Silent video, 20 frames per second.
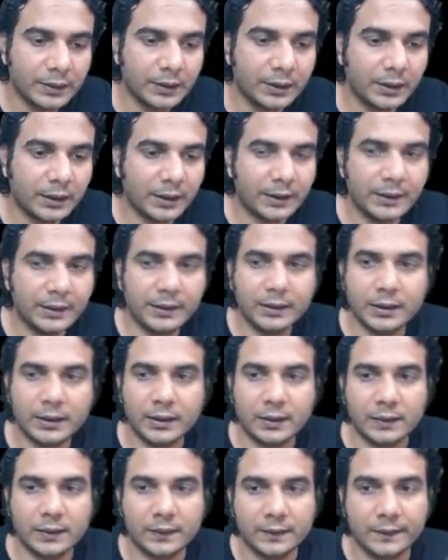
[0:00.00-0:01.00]
And
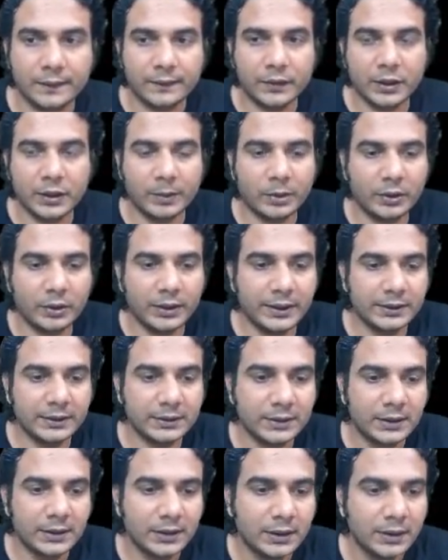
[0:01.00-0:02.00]
what about this?
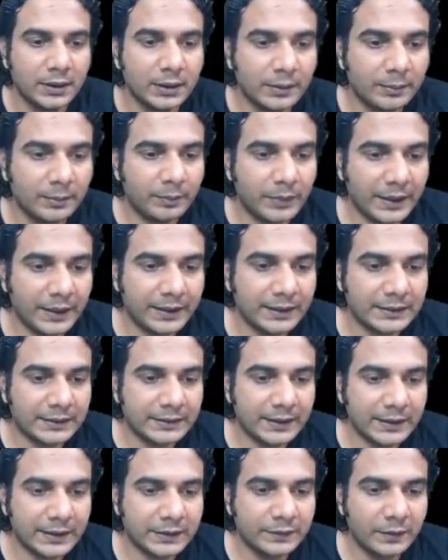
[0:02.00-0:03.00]
Minus
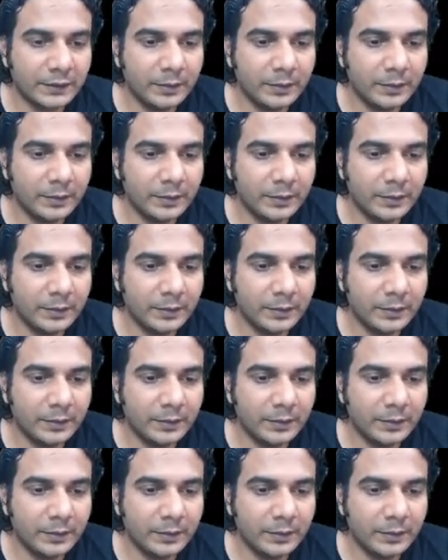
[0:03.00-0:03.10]
x will